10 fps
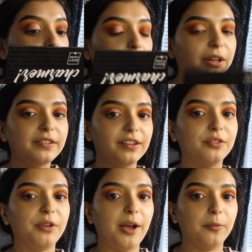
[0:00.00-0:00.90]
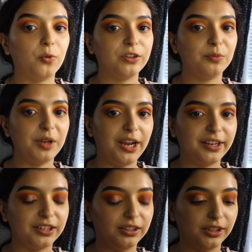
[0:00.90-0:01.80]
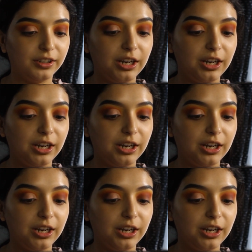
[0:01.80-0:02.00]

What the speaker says: But since I'm going to be adding glitter,